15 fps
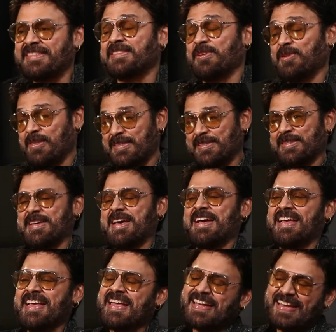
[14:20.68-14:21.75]
yes so huh? That's
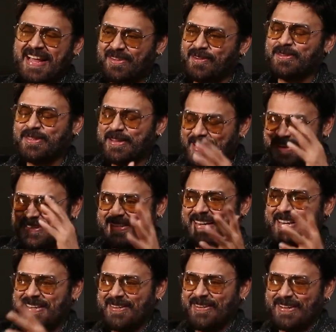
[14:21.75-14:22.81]
yeah na gurtla
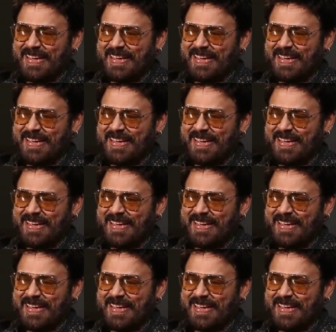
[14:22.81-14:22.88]
sudden